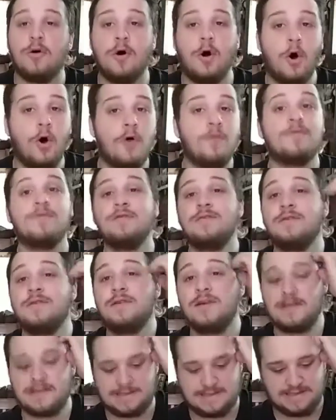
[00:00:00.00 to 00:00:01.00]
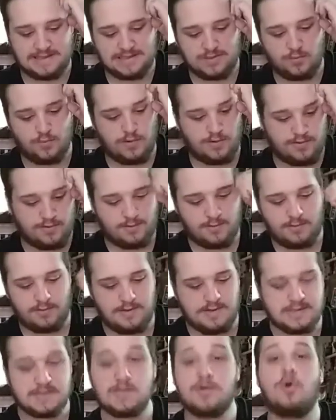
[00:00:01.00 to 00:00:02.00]
over-obsessed with
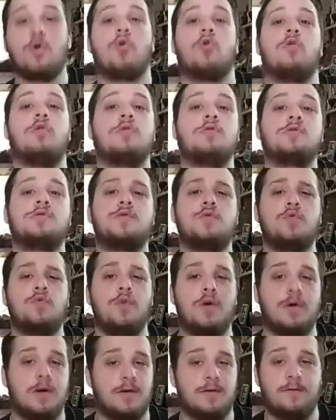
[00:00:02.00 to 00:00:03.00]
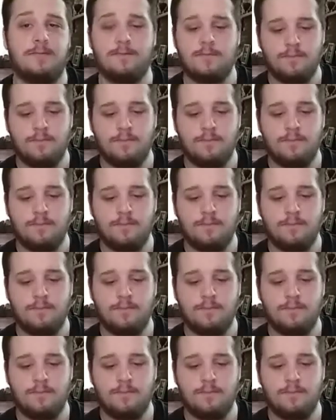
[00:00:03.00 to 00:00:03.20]
these girls who are,